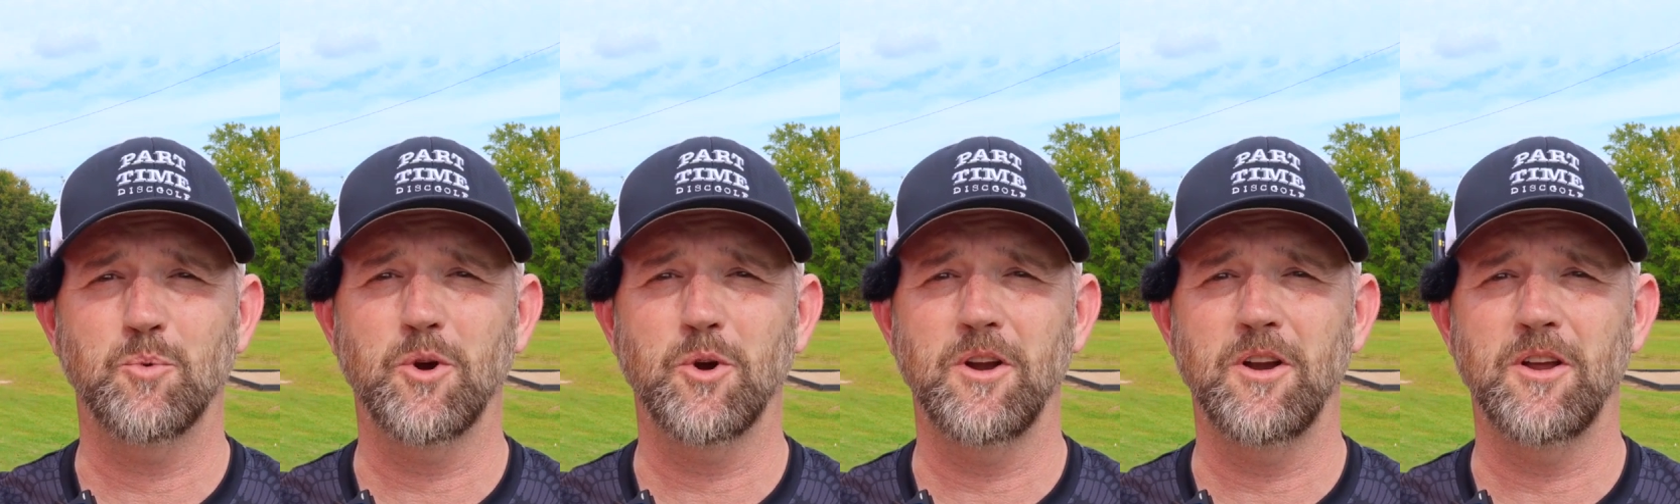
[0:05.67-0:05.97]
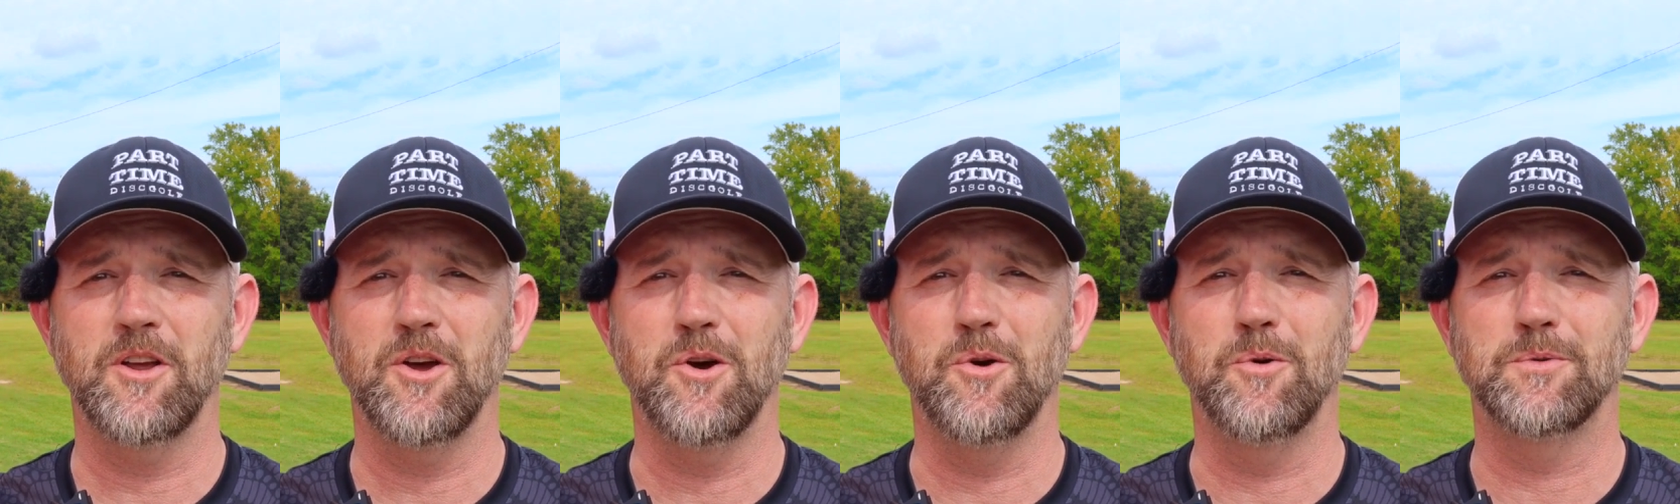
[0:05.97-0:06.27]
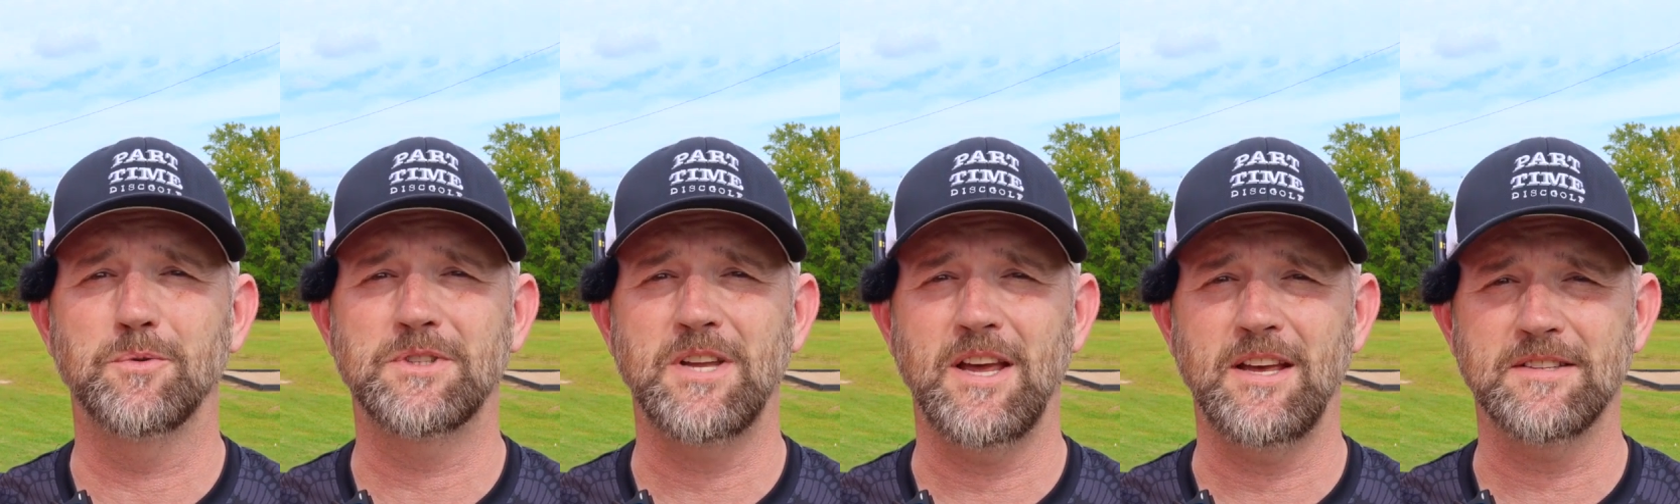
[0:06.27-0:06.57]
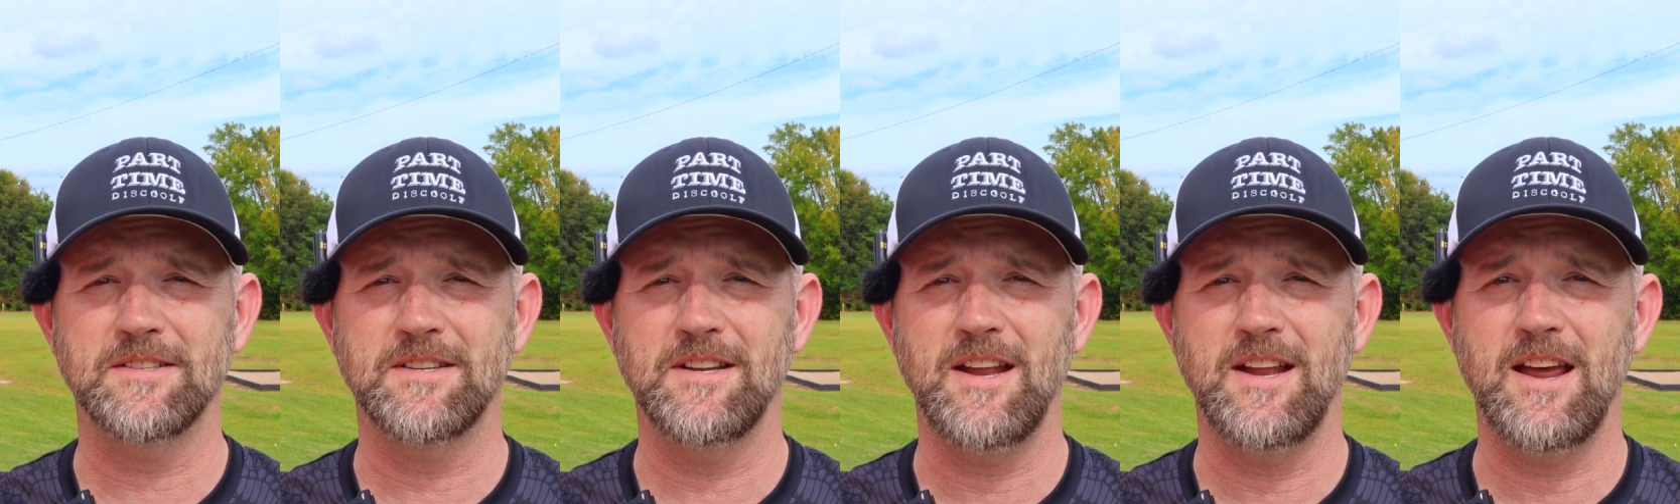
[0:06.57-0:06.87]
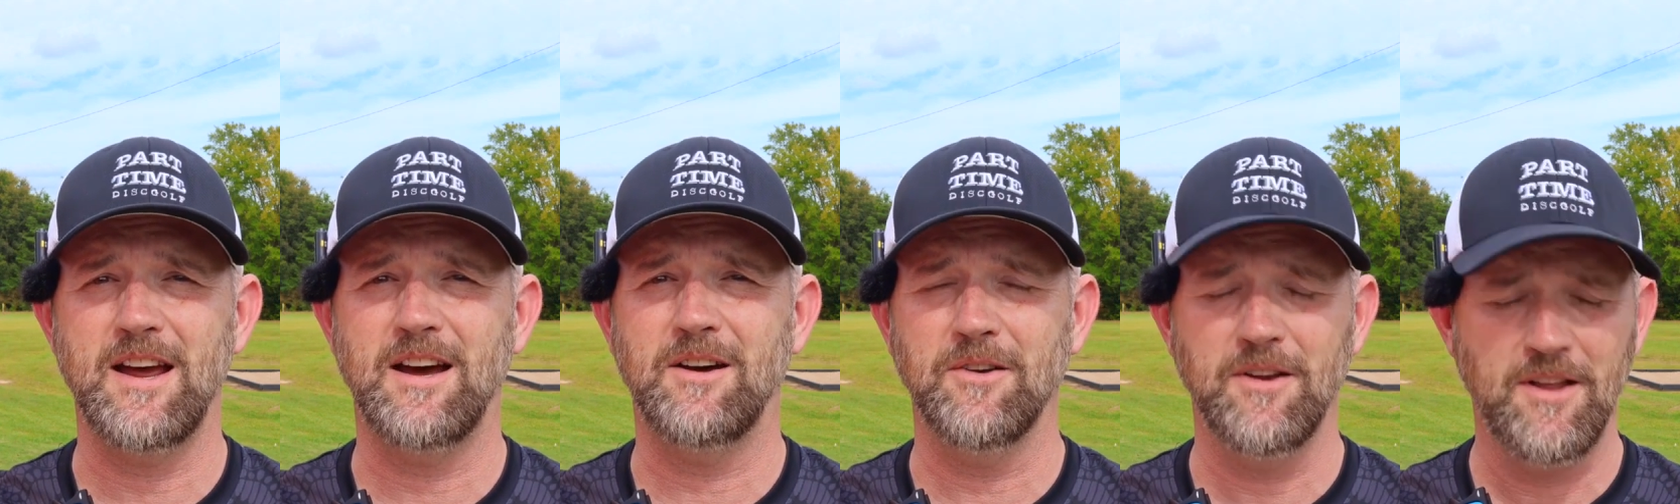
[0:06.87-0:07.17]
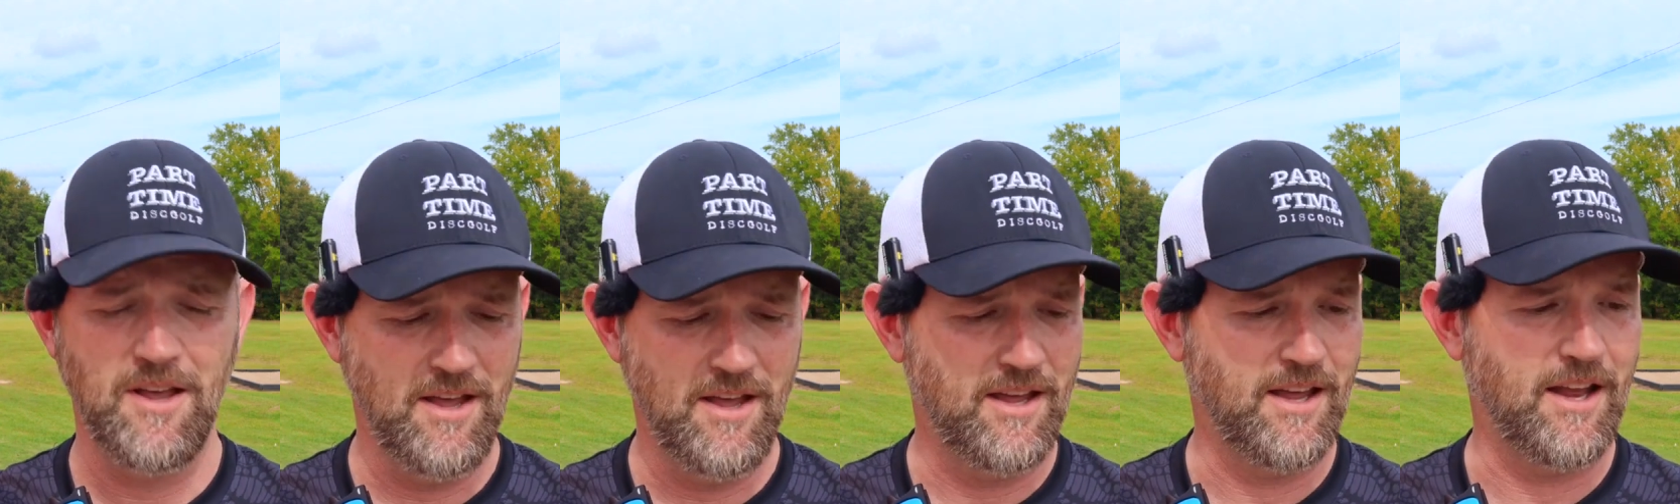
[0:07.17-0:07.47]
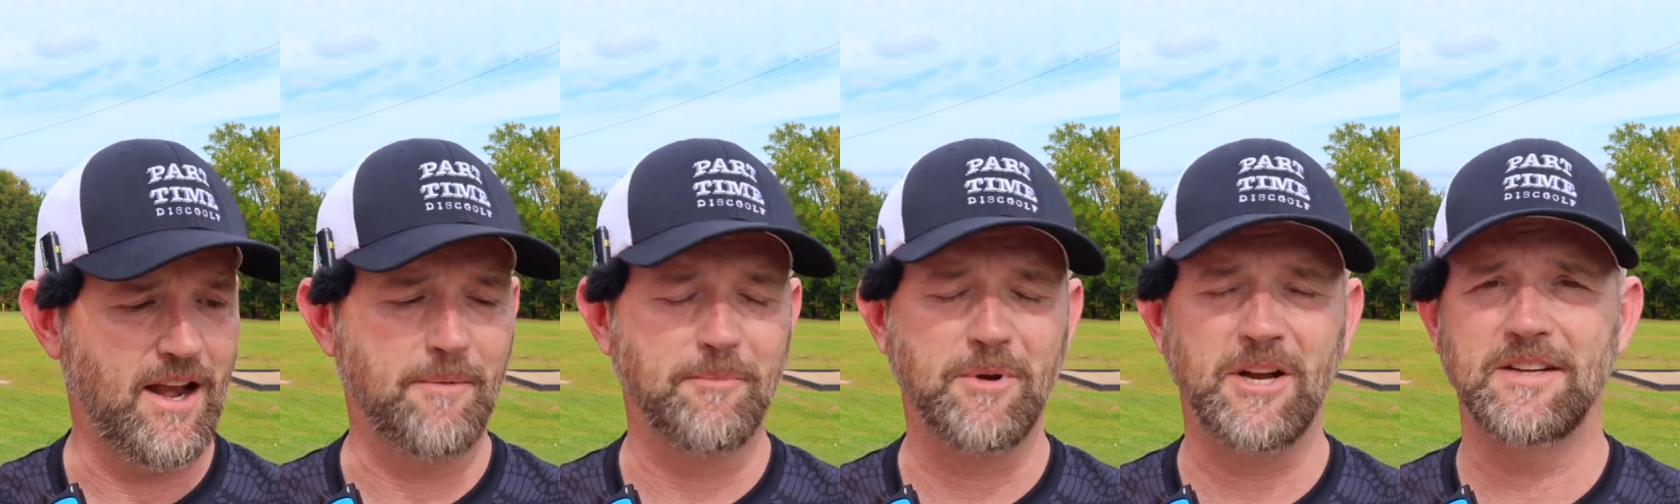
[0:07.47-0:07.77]
We're gonna go test it out,
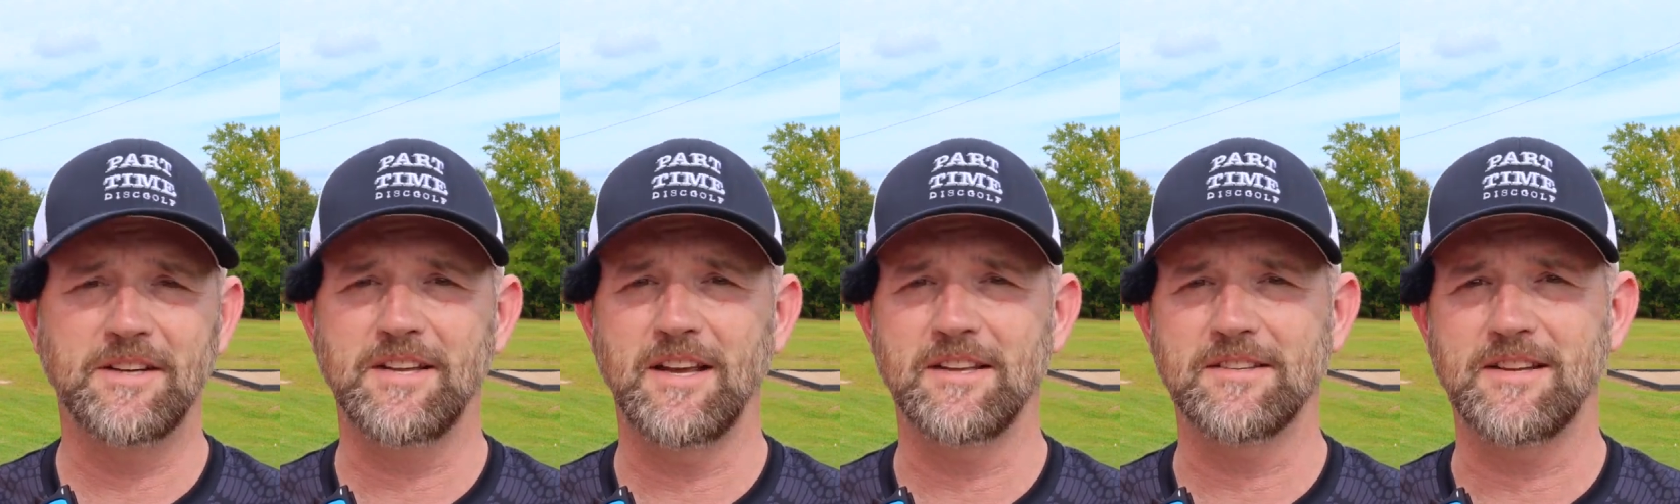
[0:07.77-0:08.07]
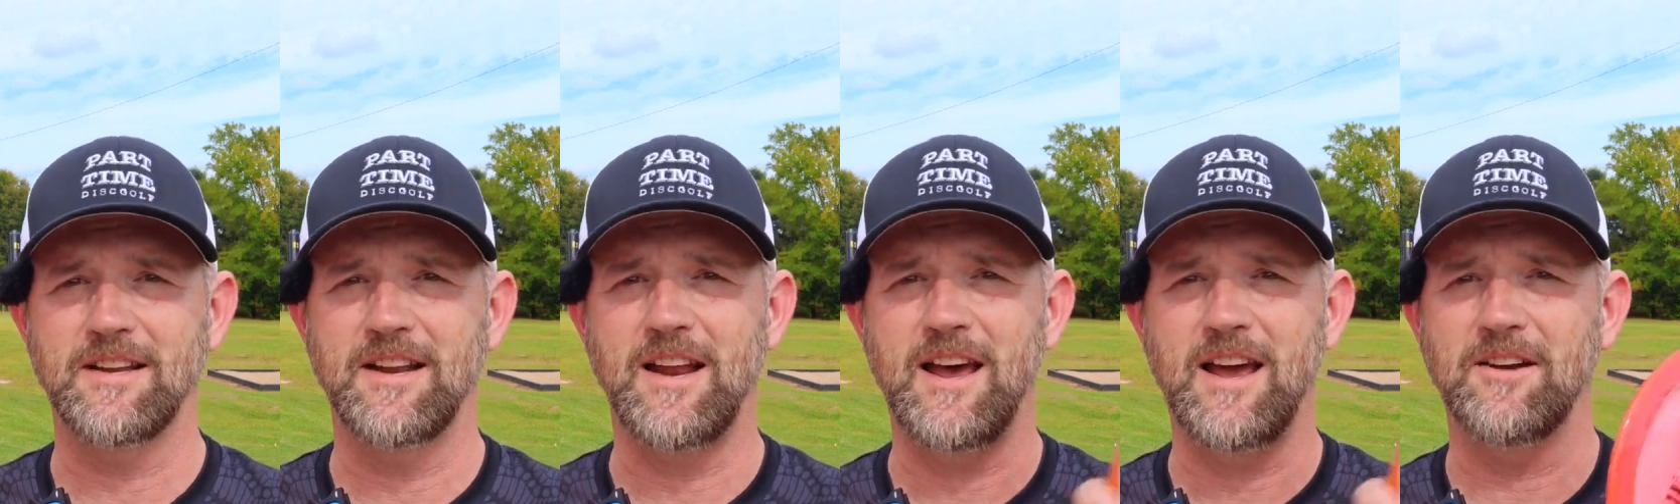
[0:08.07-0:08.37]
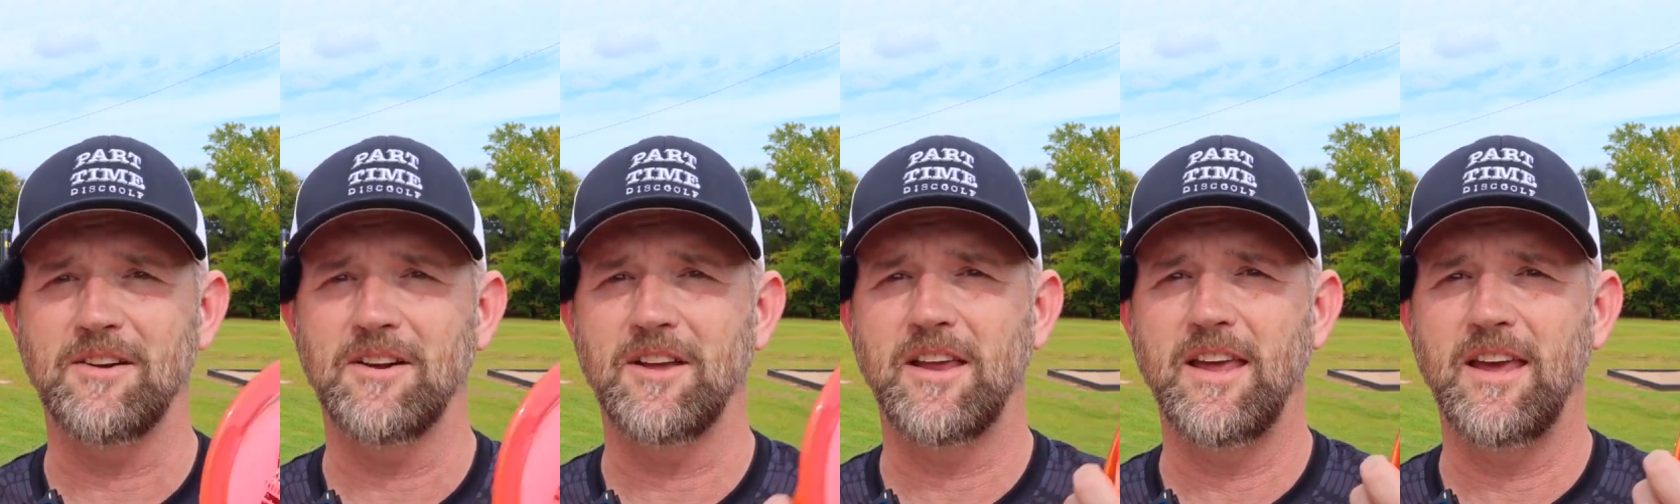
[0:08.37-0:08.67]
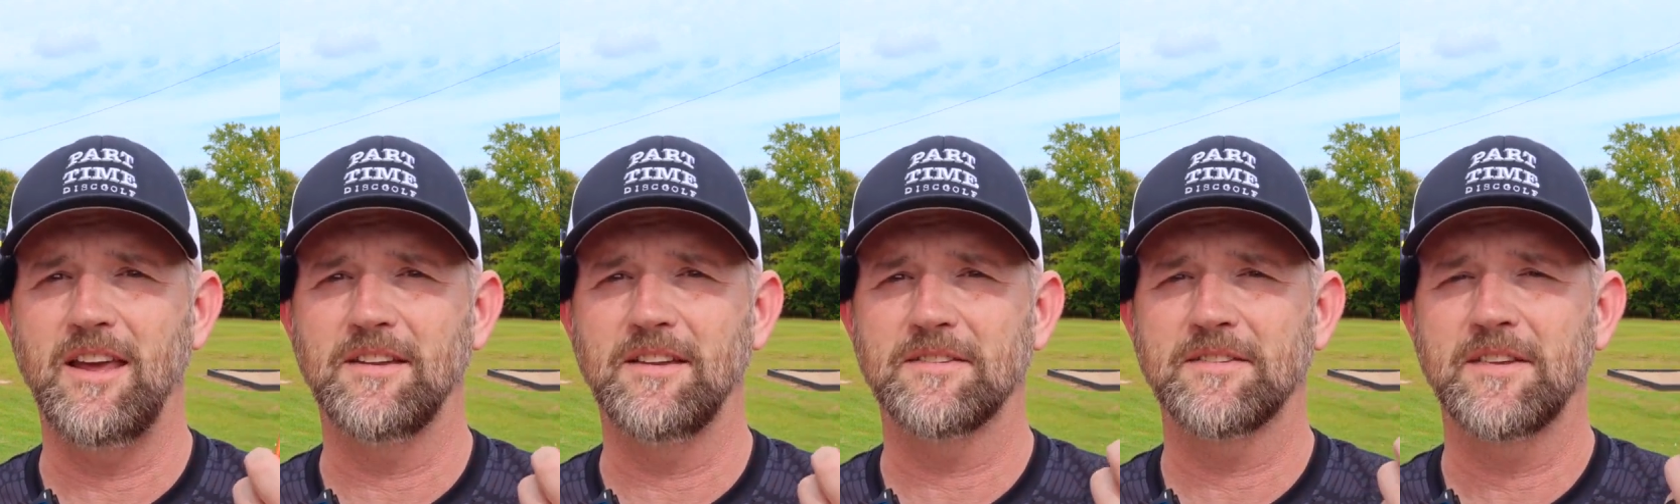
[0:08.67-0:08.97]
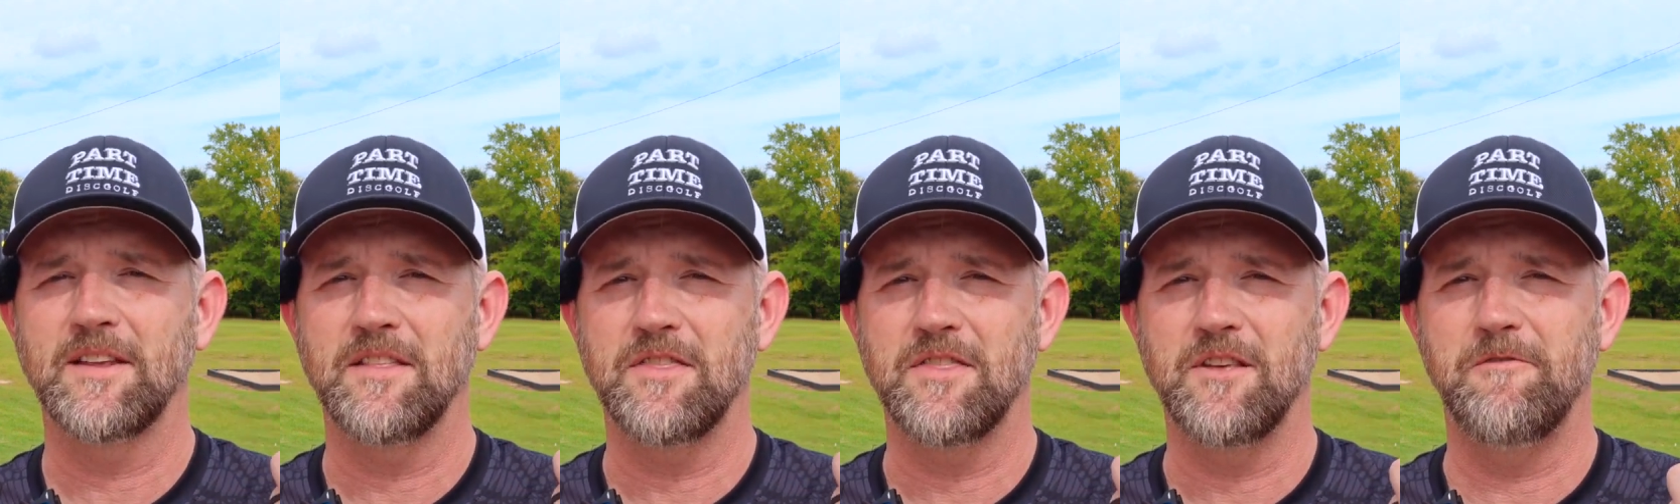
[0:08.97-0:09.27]
and I'm gonna test it out against